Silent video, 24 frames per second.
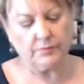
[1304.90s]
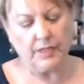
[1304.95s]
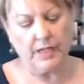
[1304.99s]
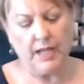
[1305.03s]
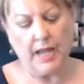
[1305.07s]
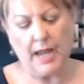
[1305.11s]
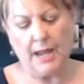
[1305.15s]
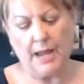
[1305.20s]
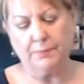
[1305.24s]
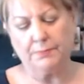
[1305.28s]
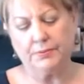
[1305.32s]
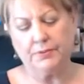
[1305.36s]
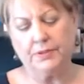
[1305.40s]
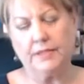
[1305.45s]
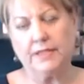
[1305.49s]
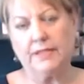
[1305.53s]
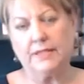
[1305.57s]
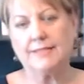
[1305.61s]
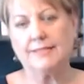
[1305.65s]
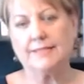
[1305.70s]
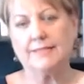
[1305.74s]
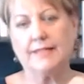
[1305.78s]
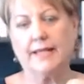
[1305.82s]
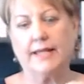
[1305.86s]
I put a
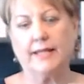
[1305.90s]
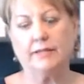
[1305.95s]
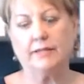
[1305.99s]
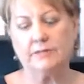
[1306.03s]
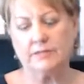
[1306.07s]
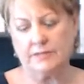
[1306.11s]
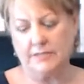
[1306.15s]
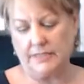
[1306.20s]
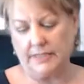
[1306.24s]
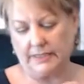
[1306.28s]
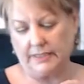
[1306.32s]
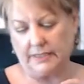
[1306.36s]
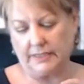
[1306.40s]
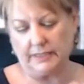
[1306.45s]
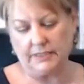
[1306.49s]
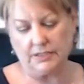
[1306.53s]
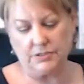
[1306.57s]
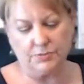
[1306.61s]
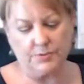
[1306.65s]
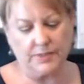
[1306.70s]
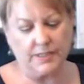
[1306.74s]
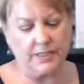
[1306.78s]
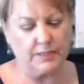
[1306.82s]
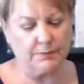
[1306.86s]
sales ticket
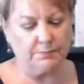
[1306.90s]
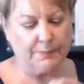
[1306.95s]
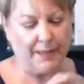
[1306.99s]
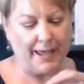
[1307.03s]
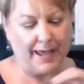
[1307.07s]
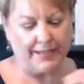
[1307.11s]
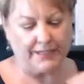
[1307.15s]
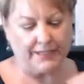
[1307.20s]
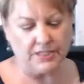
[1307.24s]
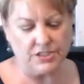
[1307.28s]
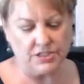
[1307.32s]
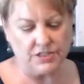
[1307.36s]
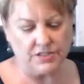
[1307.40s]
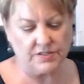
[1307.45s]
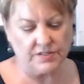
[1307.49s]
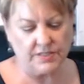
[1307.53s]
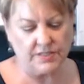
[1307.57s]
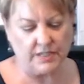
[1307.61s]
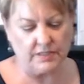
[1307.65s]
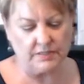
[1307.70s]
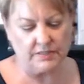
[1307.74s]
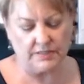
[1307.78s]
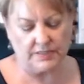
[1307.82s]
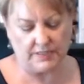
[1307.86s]
because we get a package of
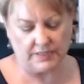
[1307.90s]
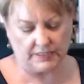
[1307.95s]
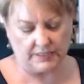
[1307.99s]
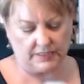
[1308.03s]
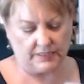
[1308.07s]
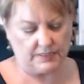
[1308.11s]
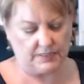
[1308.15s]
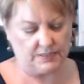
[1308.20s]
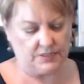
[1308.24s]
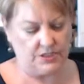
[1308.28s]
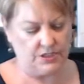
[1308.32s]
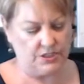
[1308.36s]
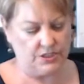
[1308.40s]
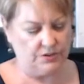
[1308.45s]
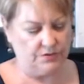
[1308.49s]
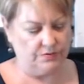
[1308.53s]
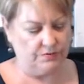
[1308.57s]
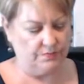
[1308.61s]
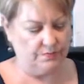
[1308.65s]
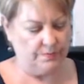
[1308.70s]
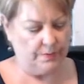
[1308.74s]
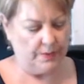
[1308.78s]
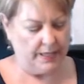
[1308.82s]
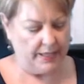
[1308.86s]
sales tickets
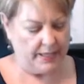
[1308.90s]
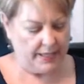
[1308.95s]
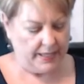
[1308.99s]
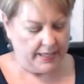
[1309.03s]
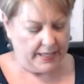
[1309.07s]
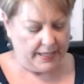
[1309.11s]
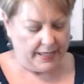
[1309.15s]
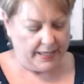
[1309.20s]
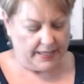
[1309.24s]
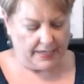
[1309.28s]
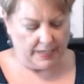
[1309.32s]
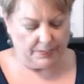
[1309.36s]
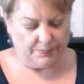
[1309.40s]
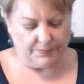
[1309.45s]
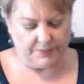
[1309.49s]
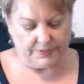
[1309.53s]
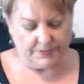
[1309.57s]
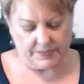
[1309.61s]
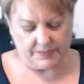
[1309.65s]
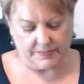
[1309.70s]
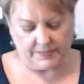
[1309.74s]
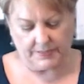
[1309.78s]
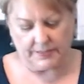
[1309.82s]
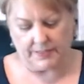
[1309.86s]
too. And I put
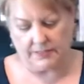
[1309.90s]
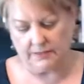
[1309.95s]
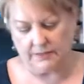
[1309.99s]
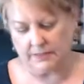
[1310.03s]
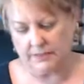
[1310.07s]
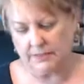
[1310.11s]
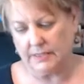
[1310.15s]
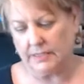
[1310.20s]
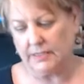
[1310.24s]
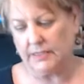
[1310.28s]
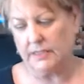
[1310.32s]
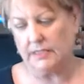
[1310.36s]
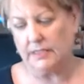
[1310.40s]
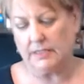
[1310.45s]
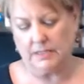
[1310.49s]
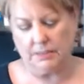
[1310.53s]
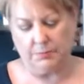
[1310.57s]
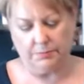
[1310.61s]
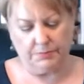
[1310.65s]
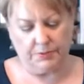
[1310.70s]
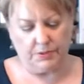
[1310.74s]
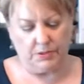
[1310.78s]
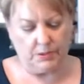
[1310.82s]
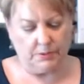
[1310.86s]
the sales ticket, the
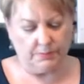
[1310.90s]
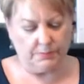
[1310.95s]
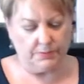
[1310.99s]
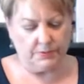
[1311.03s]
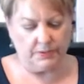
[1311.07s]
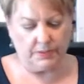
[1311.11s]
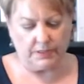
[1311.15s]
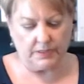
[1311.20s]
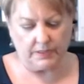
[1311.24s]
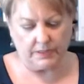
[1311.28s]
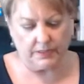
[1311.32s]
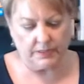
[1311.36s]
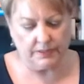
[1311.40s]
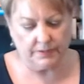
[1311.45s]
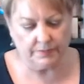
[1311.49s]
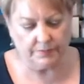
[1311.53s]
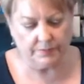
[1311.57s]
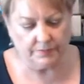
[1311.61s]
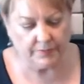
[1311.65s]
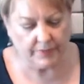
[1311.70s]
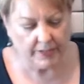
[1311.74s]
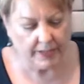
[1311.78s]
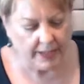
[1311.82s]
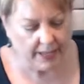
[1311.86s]
beauty book,
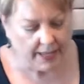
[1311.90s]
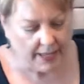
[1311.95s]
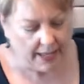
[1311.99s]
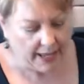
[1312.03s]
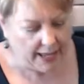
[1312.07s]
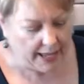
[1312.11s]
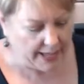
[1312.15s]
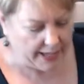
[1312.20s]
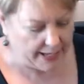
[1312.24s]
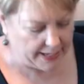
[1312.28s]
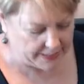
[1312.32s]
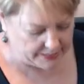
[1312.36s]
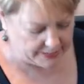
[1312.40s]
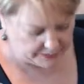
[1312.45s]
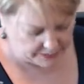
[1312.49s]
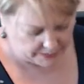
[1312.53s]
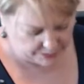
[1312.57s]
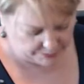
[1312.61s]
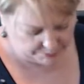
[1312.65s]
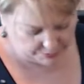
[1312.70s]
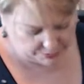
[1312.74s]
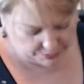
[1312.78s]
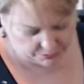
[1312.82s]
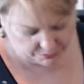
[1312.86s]
and
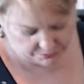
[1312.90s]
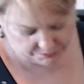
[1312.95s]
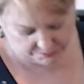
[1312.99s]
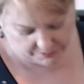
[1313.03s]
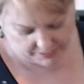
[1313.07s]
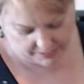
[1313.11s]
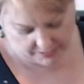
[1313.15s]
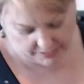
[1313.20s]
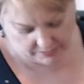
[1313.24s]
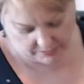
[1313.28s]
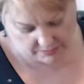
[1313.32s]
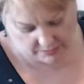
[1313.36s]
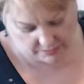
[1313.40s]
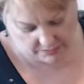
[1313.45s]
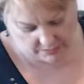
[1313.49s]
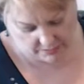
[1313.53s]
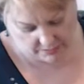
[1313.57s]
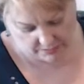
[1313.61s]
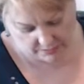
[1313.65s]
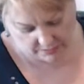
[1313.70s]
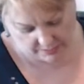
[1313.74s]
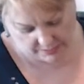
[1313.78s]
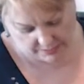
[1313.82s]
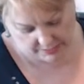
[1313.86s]
a profile
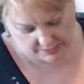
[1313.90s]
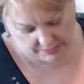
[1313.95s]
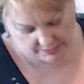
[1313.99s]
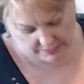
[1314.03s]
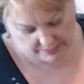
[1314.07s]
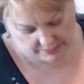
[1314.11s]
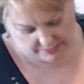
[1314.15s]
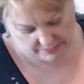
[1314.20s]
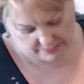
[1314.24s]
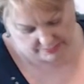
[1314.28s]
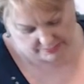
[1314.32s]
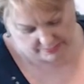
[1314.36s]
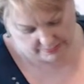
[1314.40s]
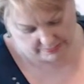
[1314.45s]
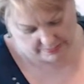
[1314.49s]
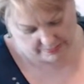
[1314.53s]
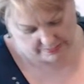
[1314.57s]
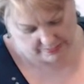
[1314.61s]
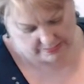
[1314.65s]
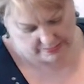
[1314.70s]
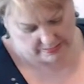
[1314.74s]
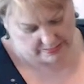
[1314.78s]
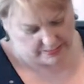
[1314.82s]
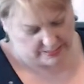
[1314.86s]
card
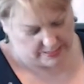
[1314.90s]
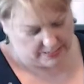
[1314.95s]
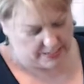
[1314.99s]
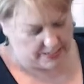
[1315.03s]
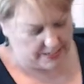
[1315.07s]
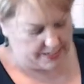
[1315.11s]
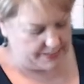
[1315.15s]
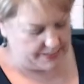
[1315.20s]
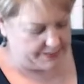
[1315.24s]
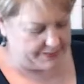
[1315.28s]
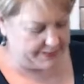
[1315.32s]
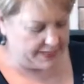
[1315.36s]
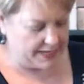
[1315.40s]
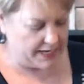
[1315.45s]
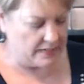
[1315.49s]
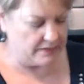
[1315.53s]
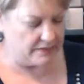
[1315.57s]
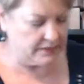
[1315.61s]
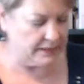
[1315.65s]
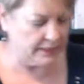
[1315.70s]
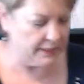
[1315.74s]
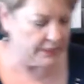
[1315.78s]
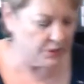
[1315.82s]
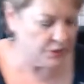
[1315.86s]

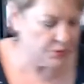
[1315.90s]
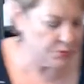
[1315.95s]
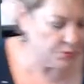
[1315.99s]
down in each